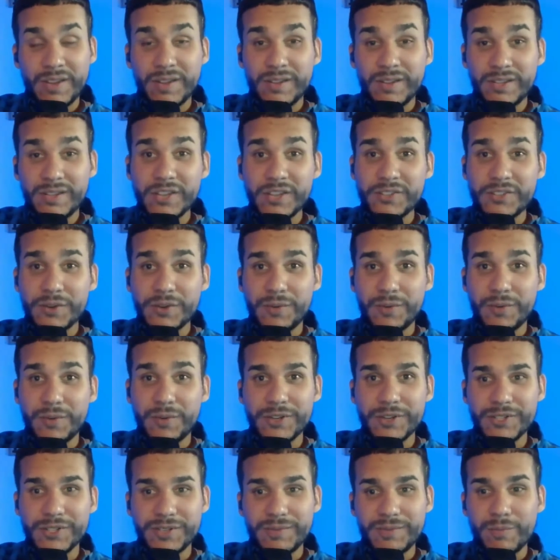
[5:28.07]
digital
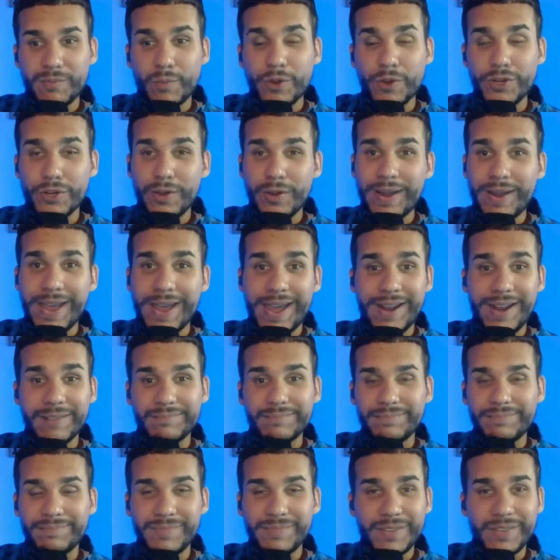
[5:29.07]
version, when you look at it,
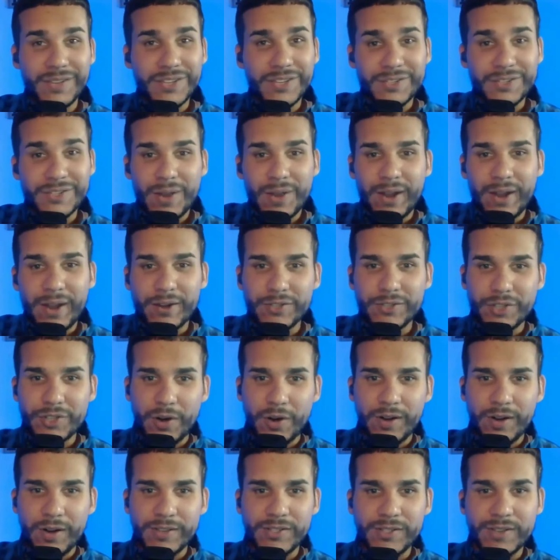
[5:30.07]
it doesn't look like a
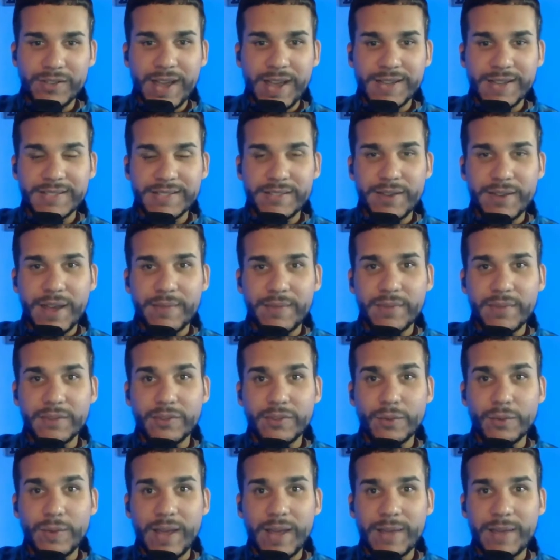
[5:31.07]
chart. It has you have the
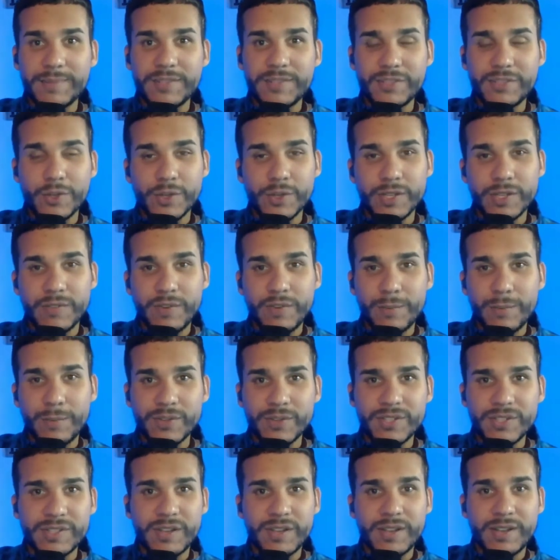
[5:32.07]
two names, Joseph and
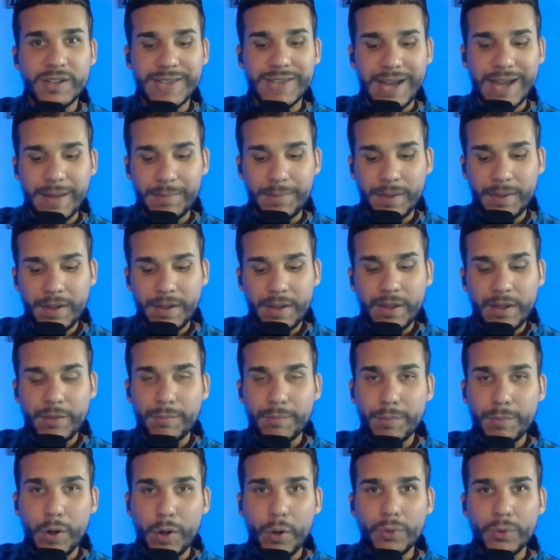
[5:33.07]
Moses, at the top,
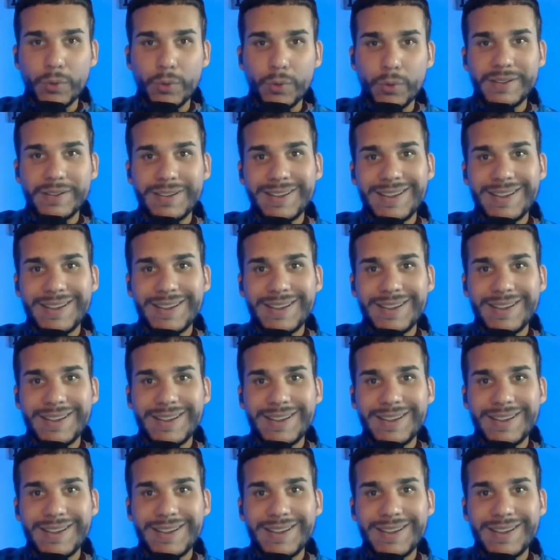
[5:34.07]
bold,